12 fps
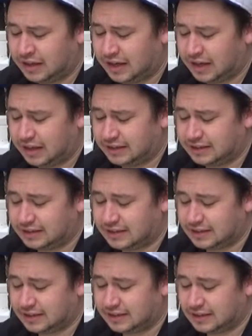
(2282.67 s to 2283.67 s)

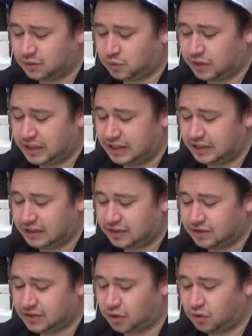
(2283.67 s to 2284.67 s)
And we
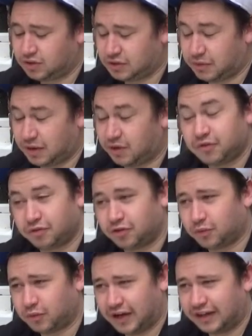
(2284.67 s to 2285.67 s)
talked about it for
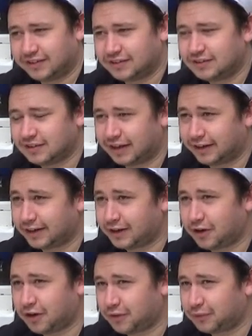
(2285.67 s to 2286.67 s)
a while, and I
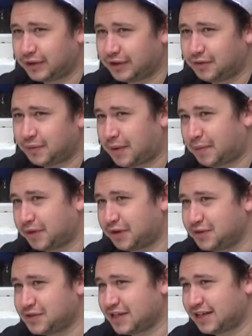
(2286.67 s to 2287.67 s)
can't really remember
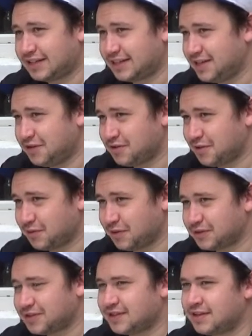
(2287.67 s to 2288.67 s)
whose idea it
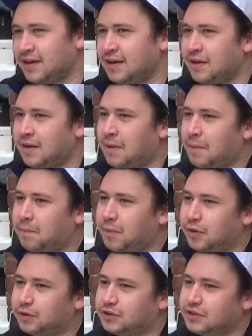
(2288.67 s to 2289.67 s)
was,
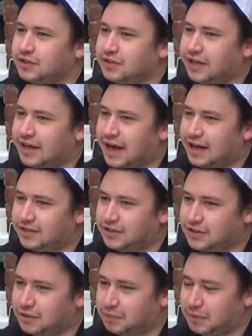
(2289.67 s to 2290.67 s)
but it
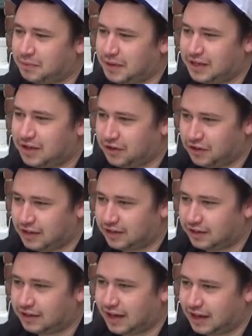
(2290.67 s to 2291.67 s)
ended up in me cutting
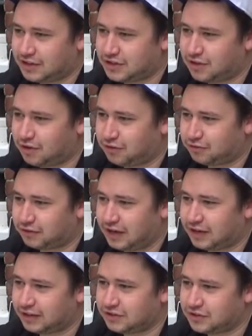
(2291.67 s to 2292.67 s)
the cast off
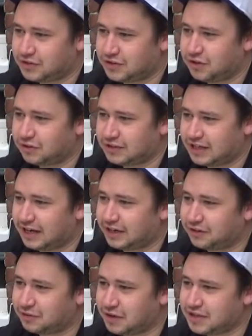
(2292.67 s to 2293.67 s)
and us not
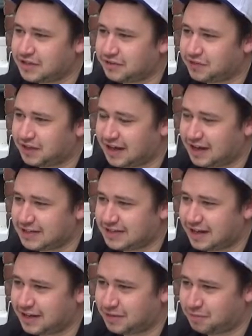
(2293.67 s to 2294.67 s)
telling the rest of the cast
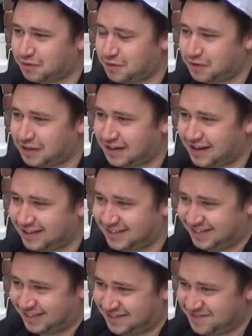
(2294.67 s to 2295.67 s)
I had a broken
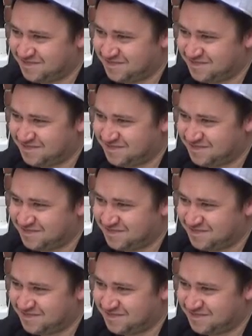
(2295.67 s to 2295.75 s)
hand.